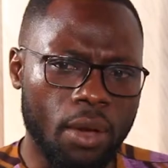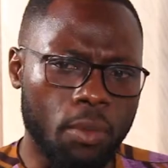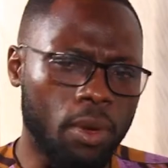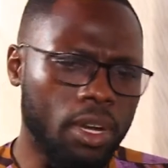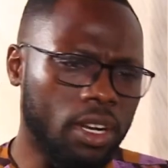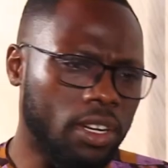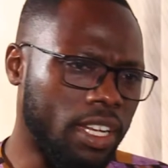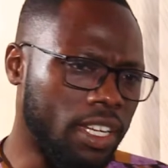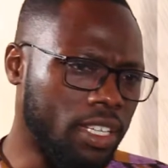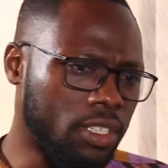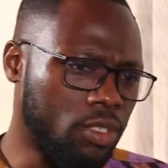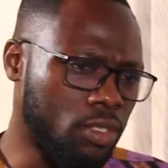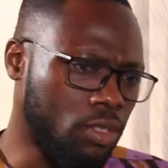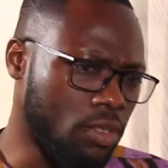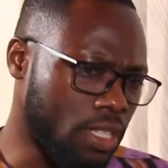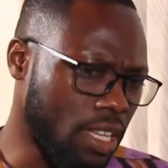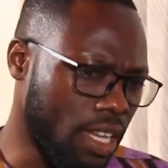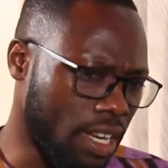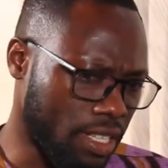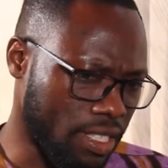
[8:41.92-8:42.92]
One of the
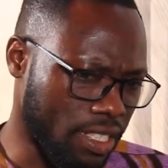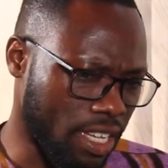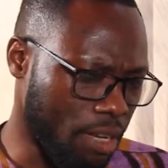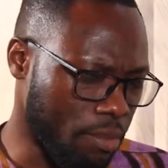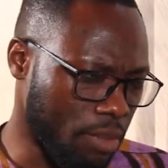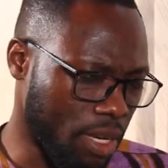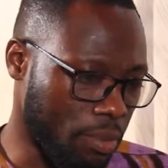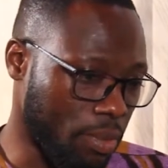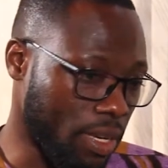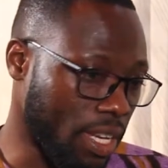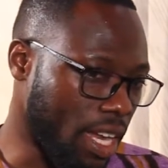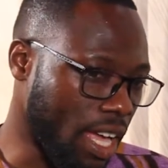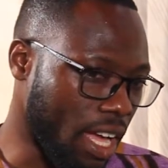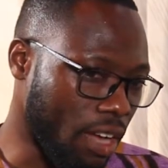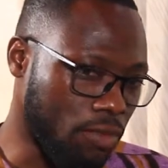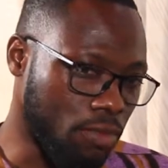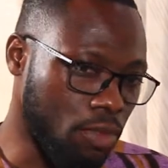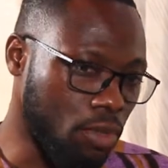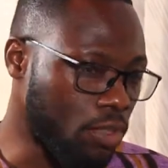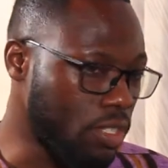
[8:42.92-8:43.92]
issues that has come up, and
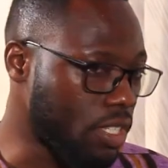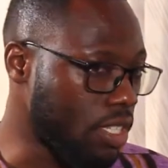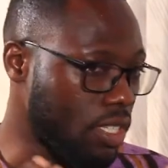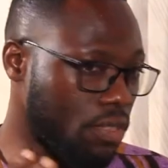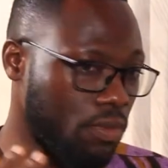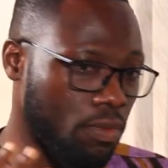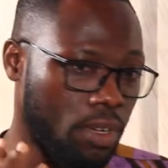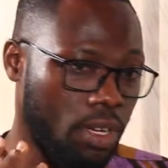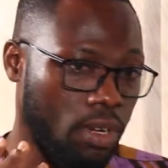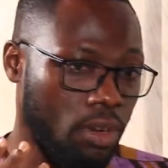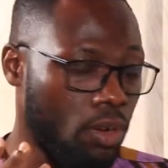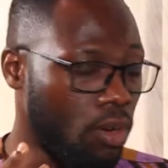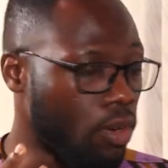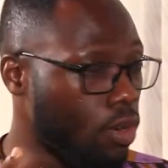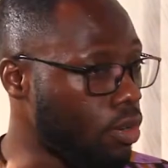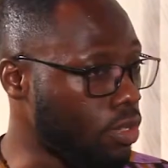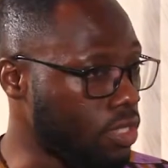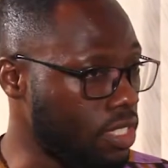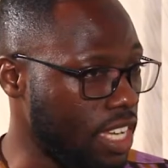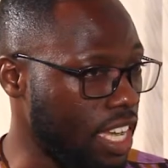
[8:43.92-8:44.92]
I've known this for a
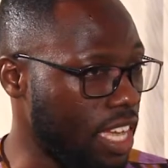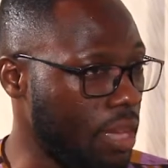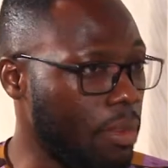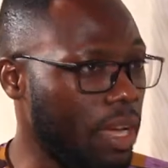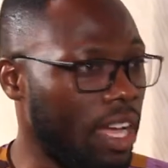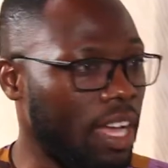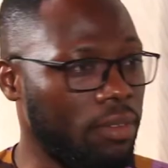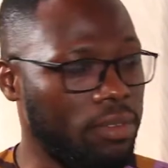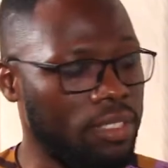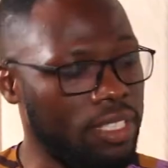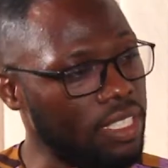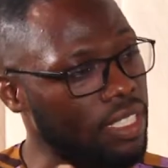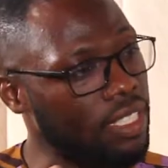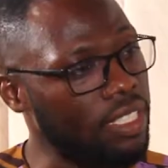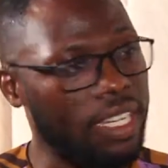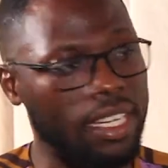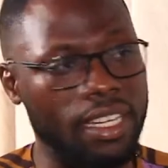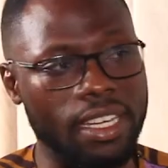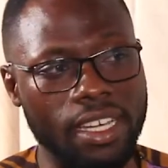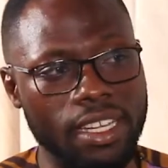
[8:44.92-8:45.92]
long time, I have
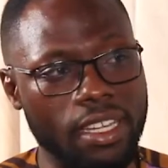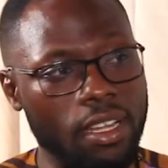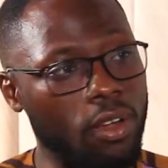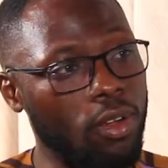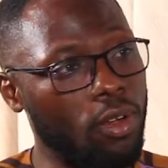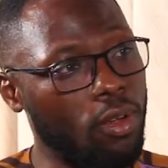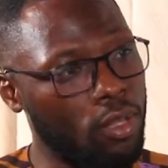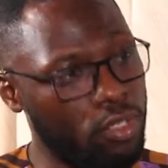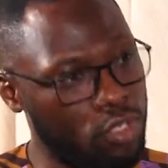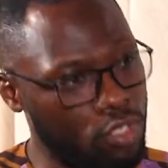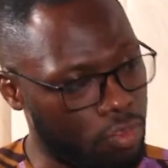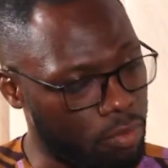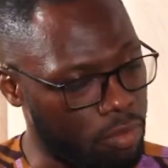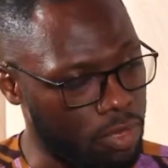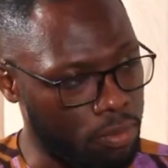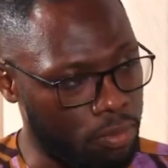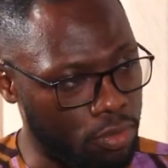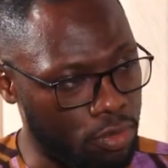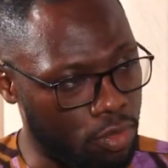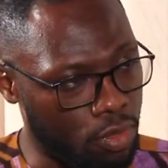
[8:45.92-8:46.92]
seen and heard a lot of
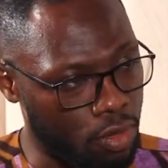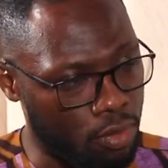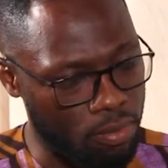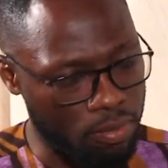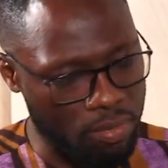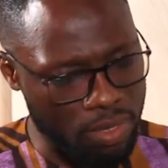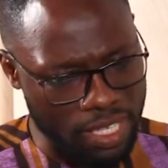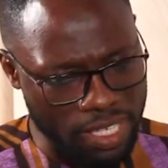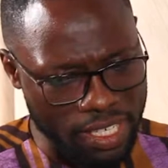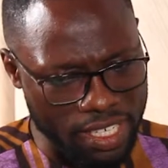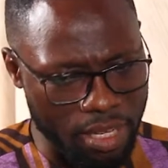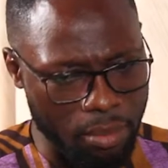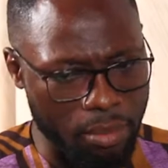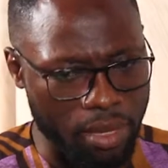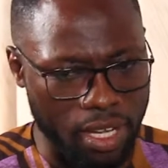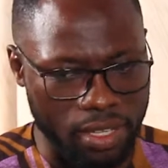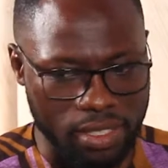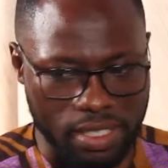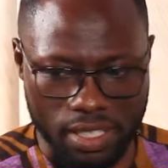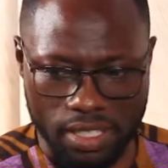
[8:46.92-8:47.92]
people complain
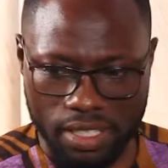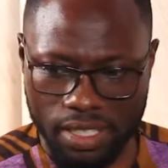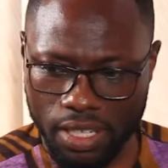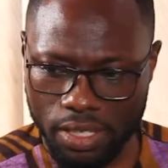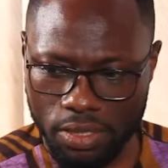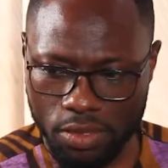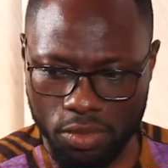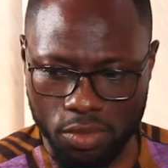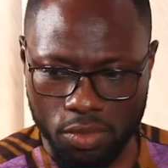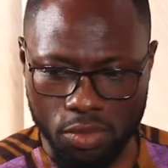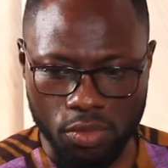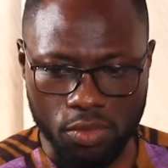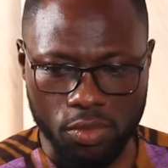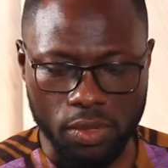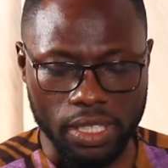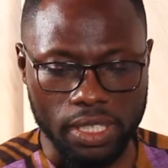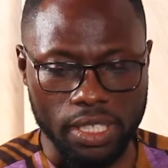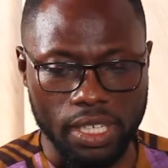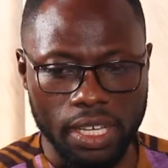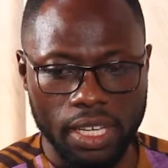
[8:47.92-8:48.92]
about it, has to do
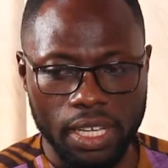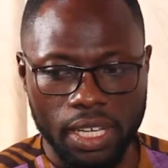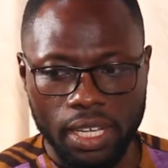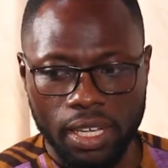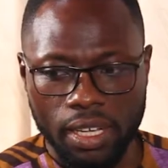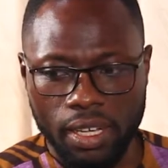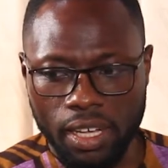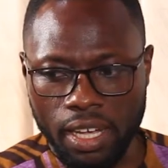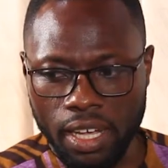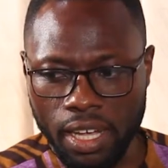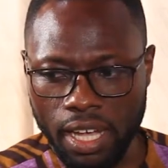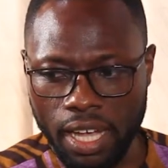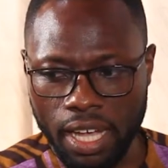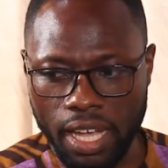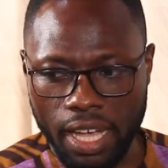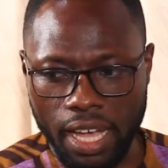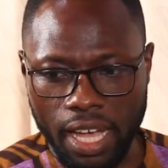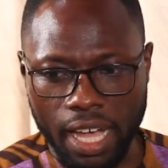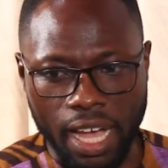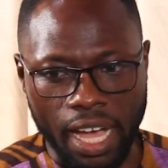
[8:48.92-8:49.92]
with
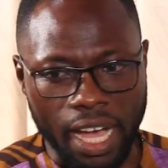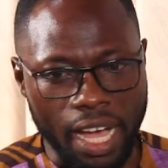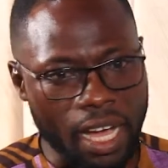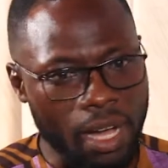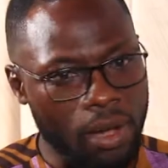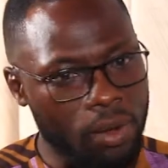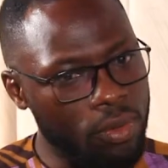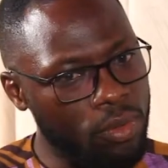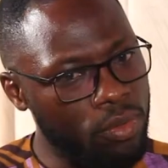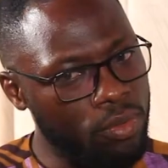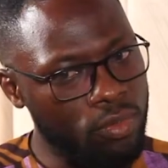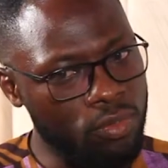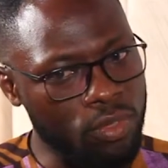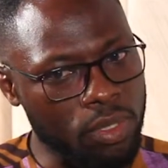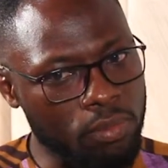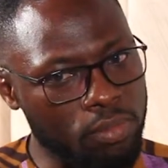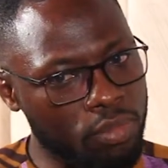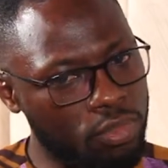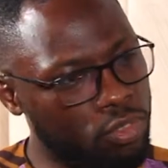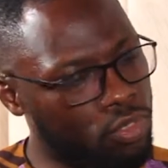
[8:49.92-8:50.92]
how
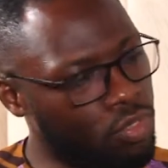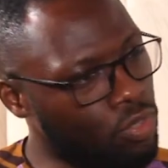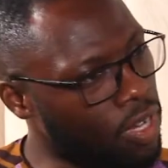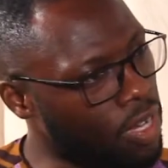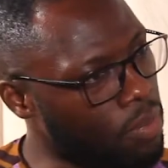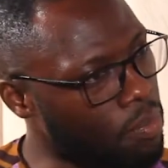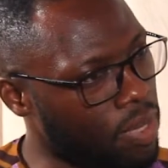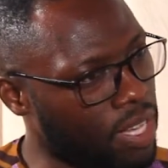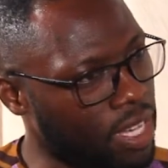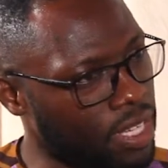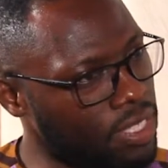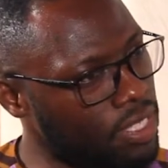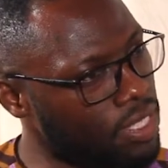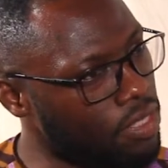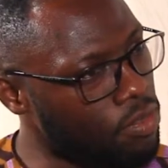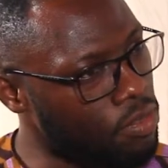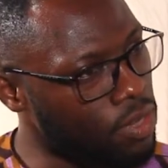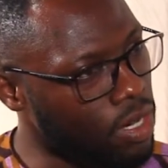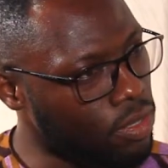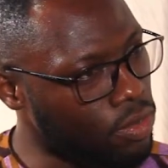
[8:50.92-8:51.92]
we put square pegs
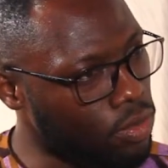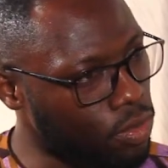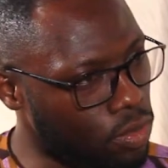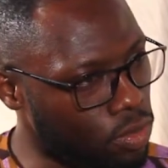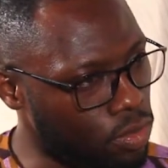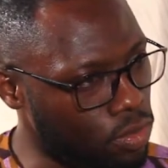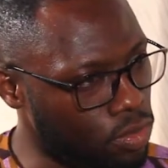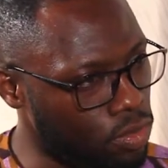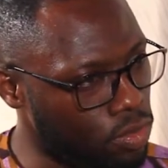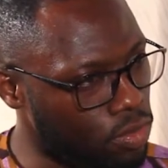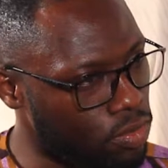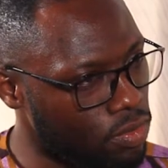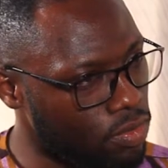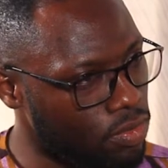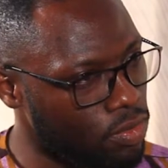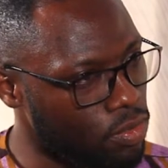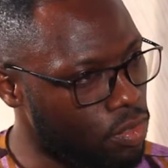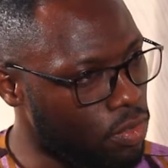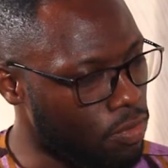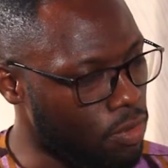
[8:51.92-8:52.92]
in round holes.
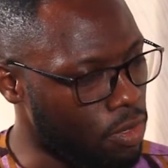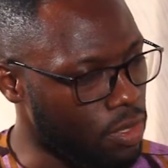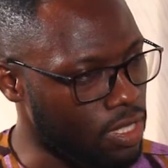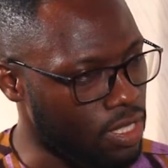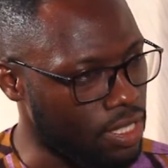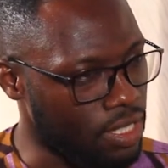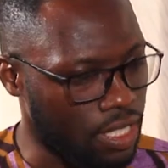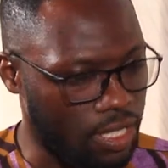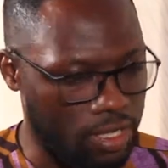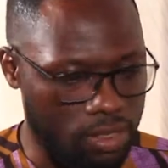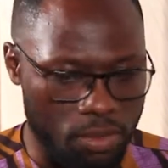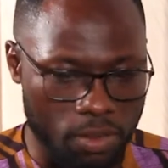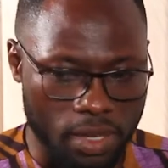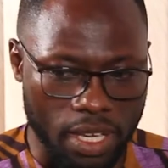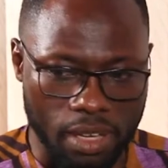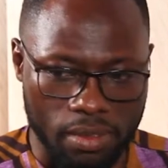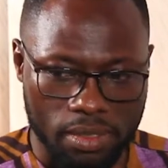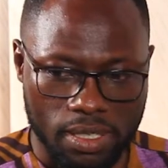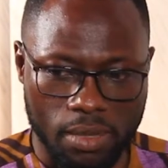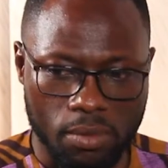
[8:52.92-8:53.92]
So for instance, we
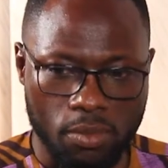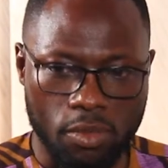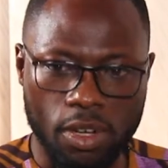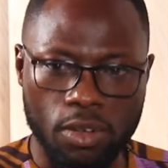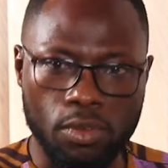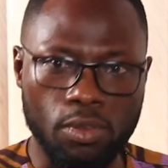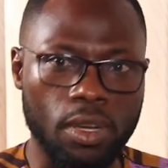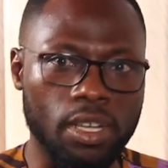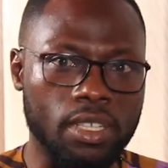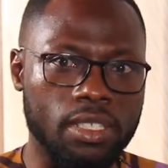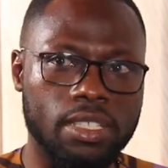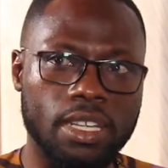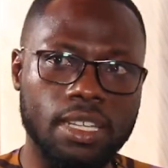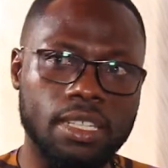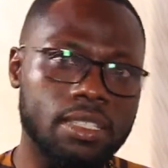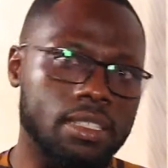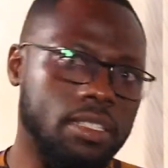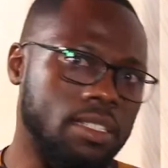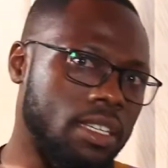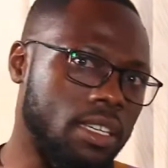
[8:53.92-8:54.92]
have someone who has
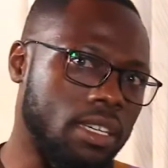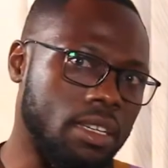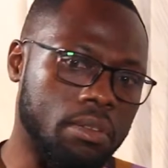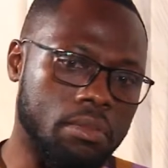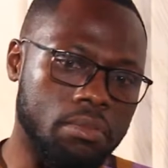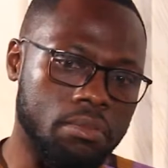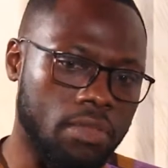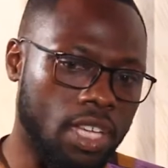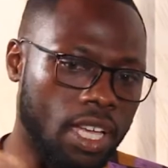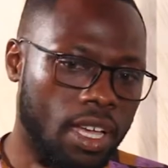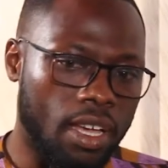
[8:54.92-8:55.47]
studied, say,